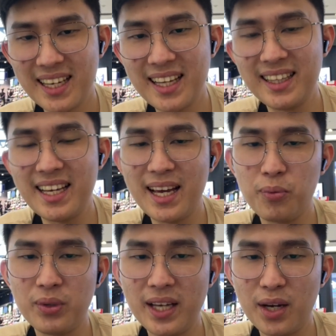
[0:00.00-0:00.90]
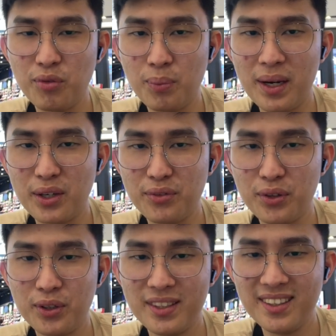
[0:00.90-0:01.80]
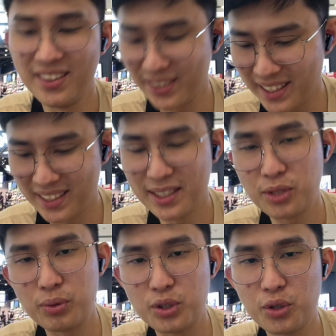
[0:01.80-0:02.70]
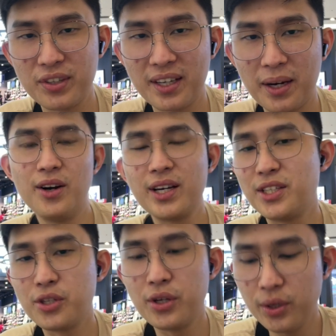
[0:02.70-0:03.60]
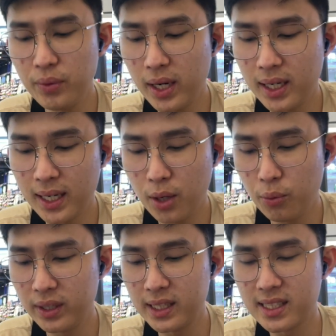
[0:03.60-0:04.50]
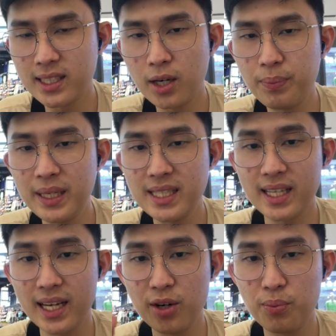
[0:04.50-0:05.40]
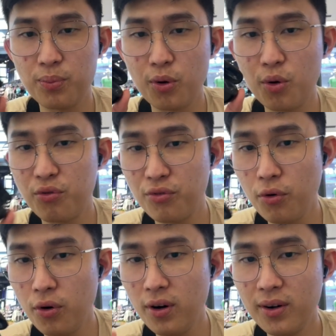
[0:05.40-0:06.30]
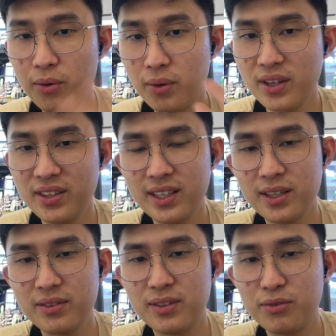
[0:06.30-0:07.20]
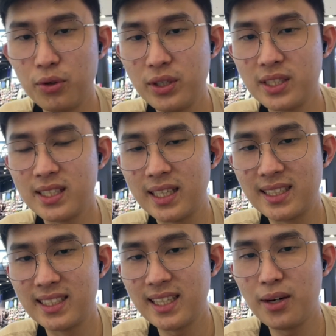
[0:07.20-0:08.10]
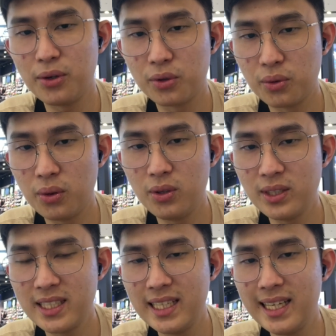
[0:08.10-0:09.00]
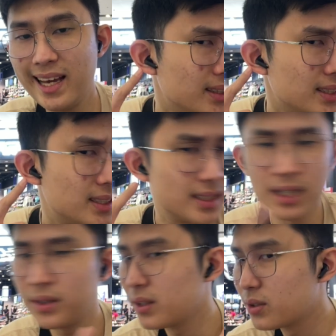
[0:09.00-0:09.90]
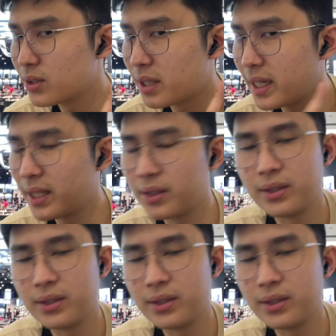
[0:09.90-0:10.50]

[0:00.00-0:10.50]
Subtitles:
at the end with the iPhone microphone. Okay, let's switch over. Okay, so here we are now with the Soundpeats Air Pro 4. What do you think of the voice and sound quality? This is how it looks like.